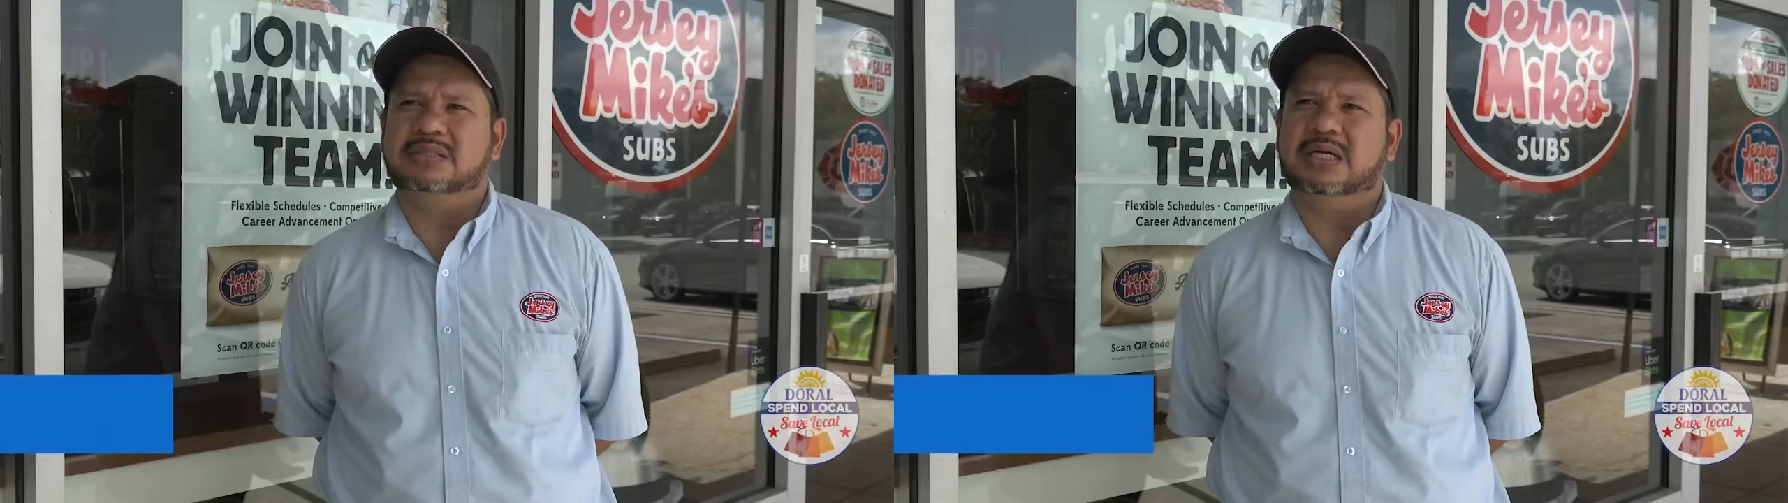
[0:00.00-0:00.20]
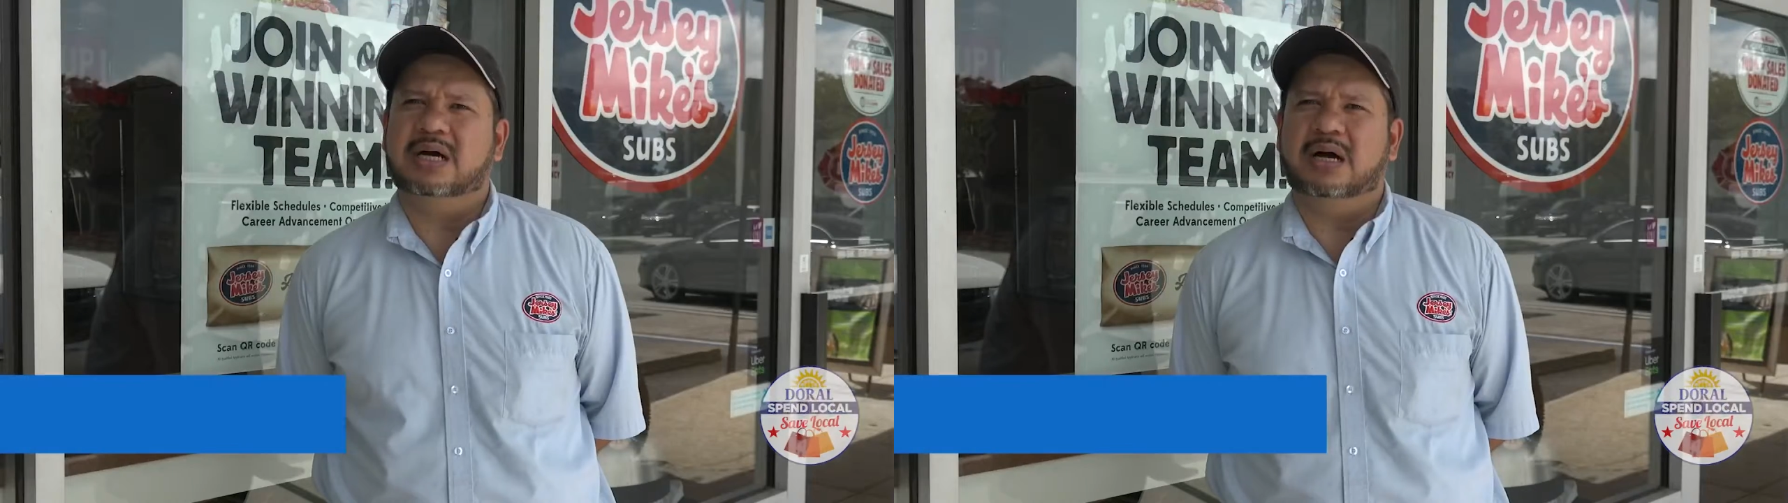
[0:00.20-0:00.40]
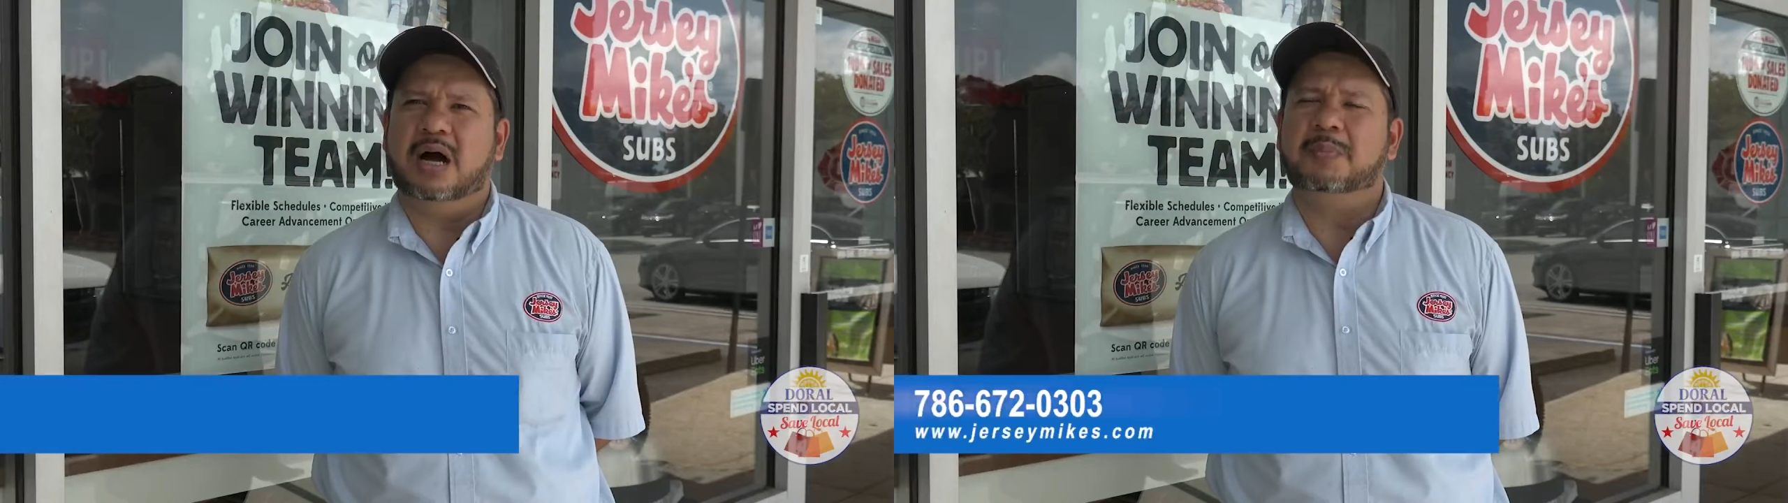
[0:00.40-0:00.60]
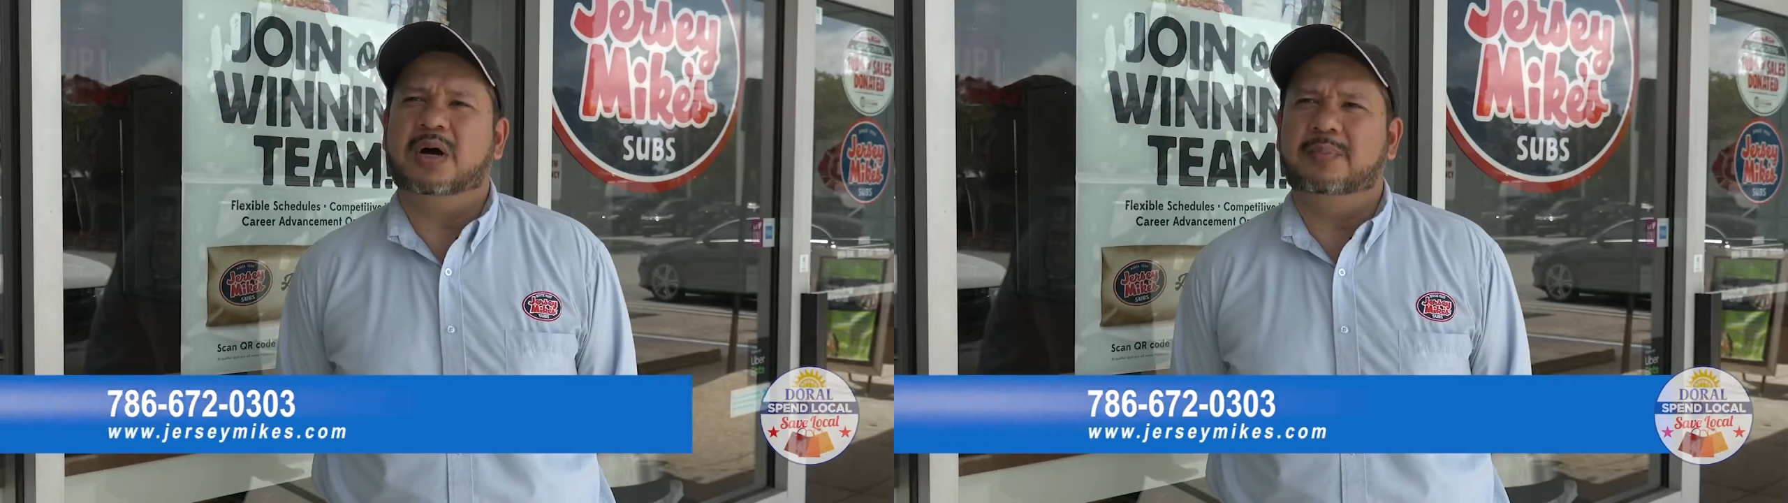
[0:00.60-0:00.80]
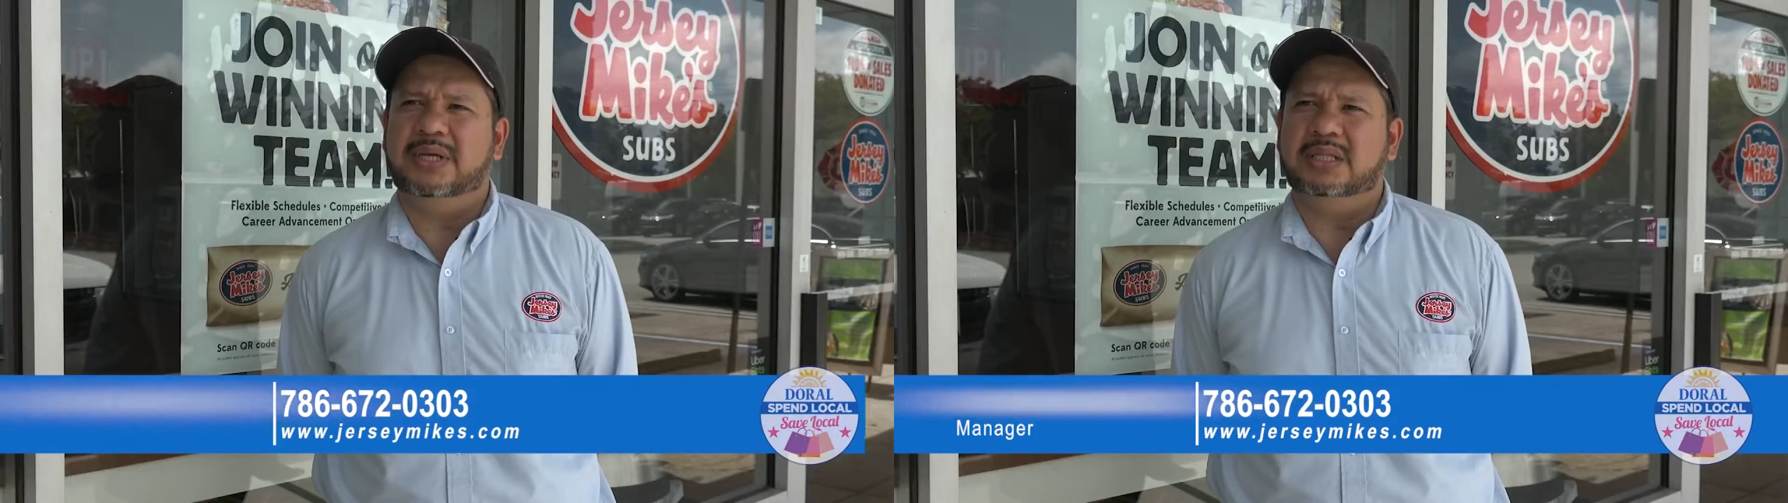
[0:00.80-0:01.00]
is an
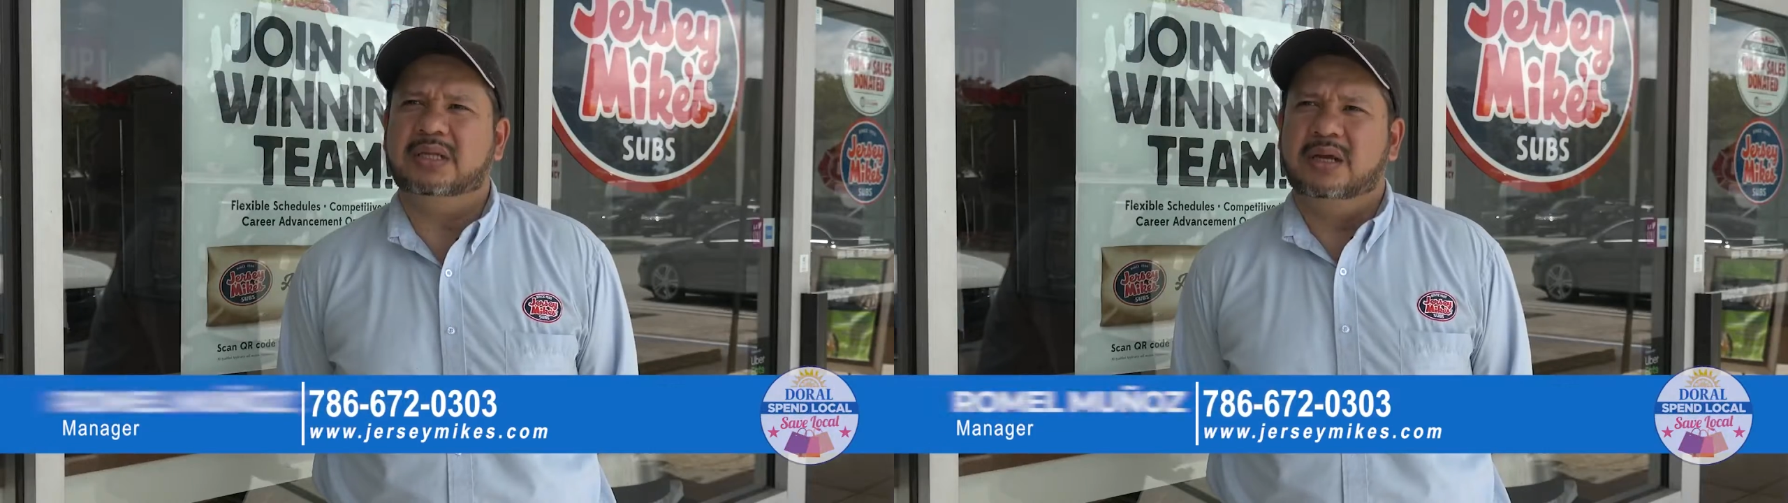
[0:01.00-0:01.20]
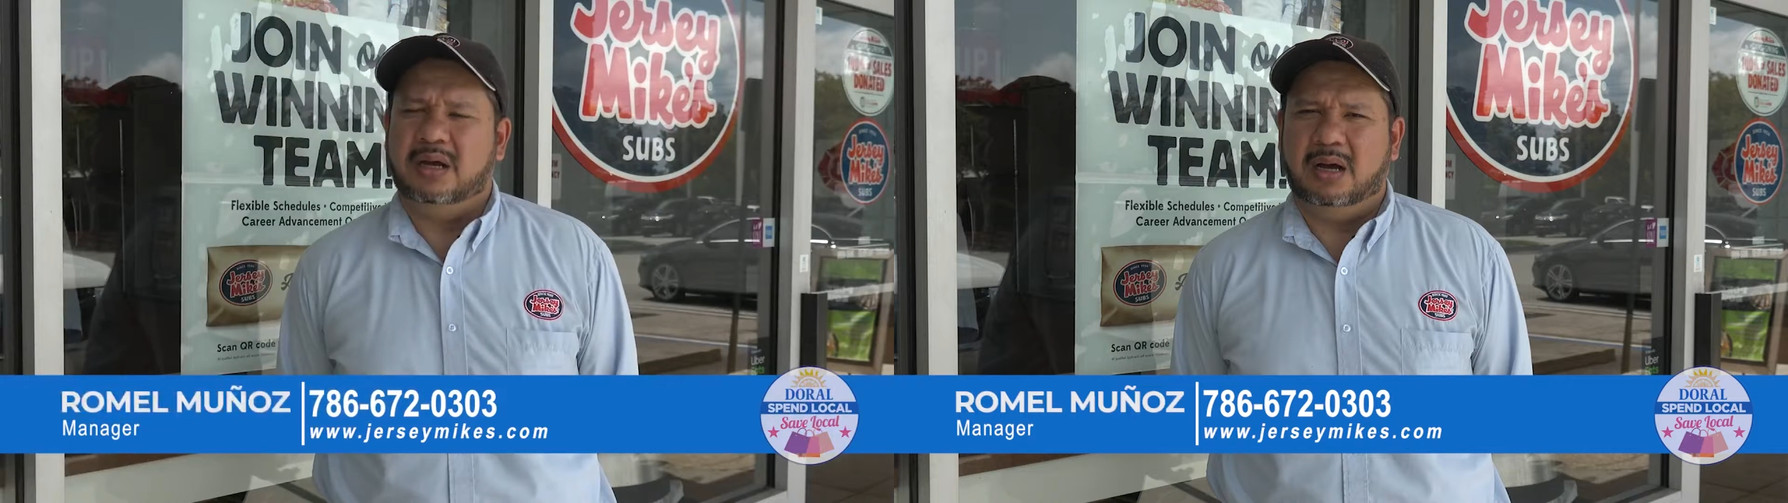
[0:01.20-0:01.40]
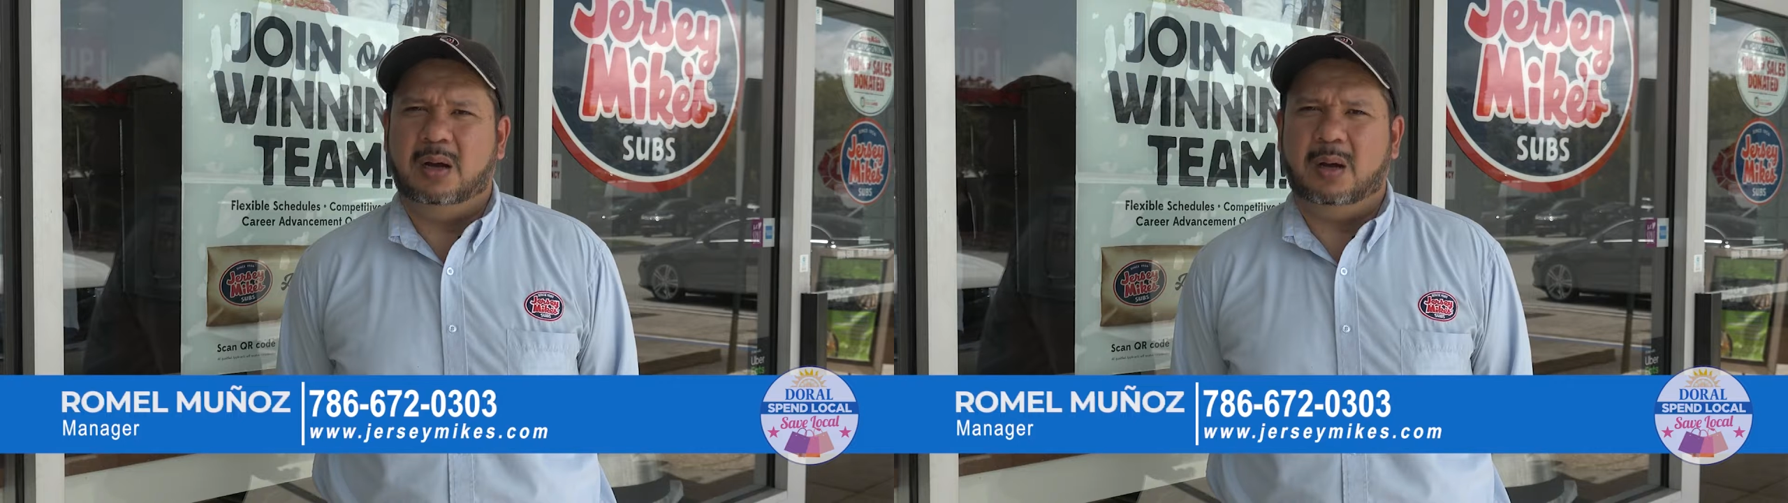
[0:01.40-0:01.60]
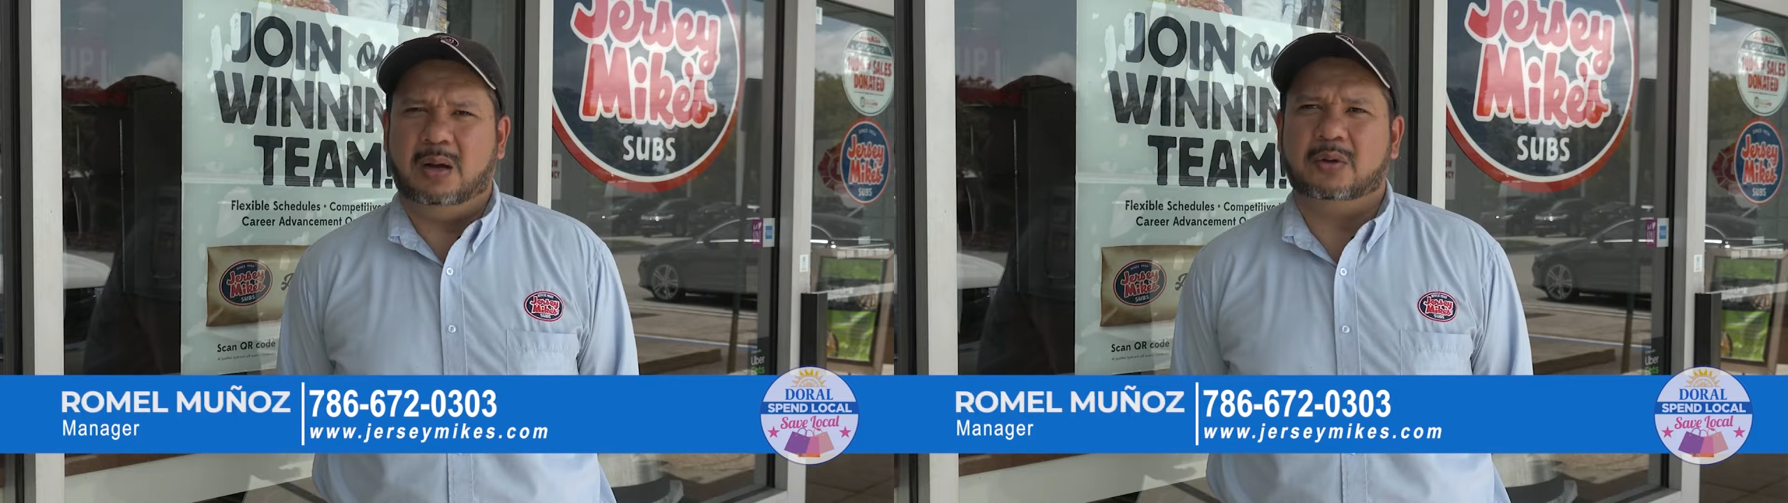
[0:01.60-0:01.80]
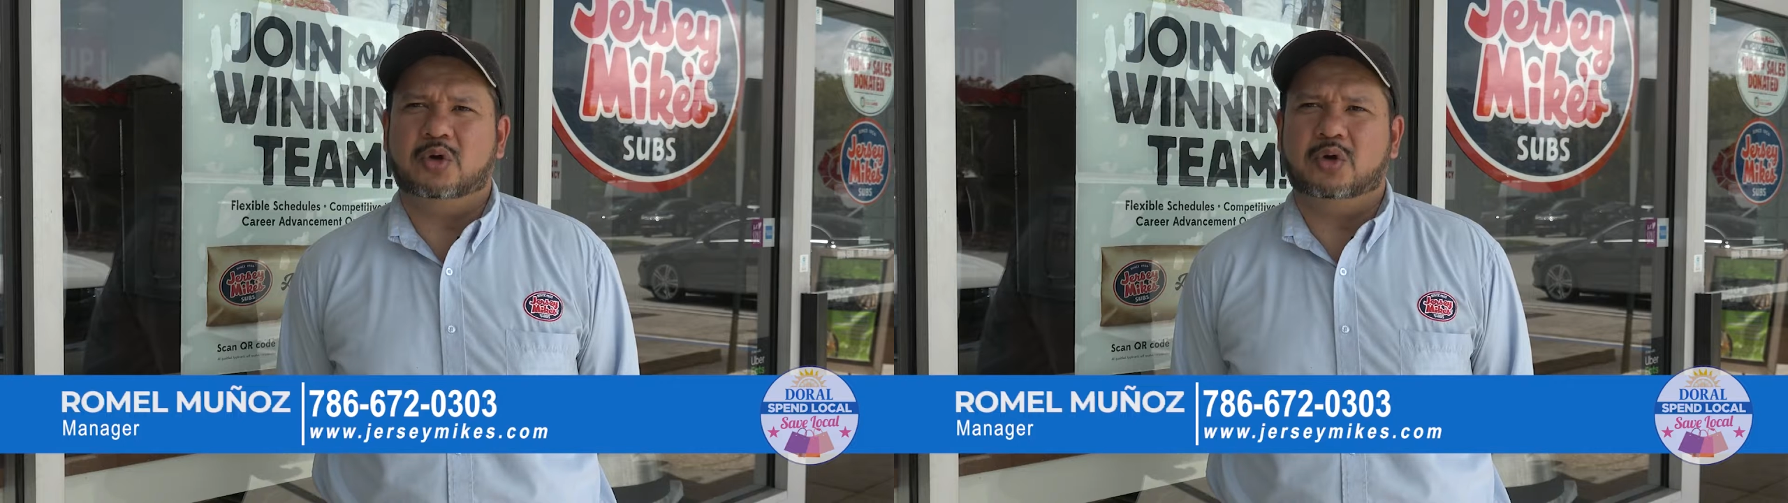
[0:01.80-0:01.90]
upcoming uh,